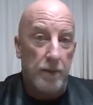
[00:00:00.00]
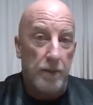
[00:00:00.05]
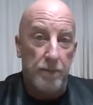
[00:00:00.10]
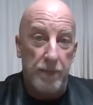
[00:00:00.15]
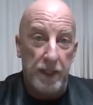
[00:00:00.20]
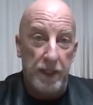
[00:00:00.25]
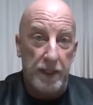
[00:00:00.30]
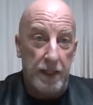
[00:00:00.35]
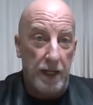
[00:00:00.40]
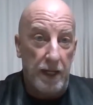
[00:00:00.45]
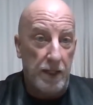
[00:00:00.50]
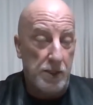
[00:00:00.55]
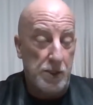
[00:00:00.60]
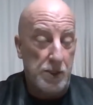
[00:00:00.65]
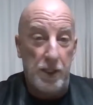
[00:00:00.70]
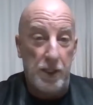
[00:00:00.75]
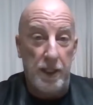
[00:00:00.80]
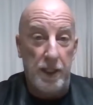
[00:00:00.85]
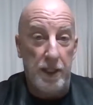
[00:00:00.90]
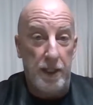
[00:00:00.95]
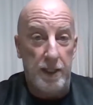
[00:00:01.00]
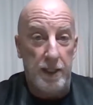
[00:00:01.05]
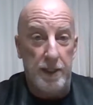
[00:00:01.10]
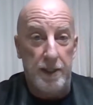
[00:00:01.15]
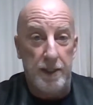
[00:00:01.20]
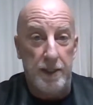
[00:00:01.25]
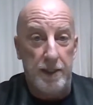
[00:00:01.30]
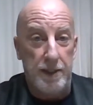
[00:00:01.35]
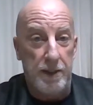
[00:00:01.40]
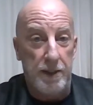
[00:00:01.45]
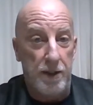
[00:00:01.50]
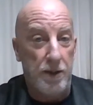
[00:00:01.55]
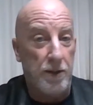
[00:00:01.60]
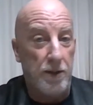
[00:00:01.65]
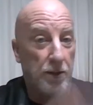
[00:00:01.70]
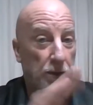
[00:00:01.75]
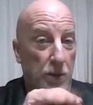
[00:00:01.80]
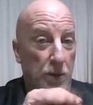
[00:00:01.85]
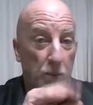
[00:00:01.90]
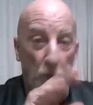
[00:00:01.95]
because
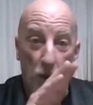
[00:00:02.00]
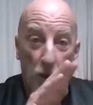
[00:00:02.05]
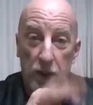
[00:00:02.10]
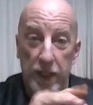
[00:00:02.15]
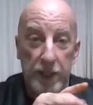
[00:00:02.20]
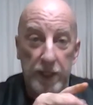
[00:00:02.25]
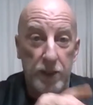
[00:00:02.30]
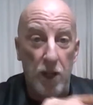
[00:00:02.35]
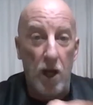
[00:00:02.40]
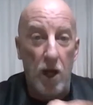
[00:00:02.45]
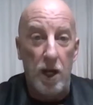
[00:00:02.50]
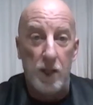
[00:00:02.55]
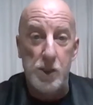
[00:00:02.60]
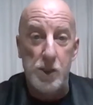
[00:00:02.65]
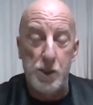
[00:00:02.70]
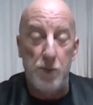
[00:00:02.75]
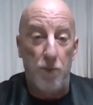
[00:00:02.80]
the more he talks,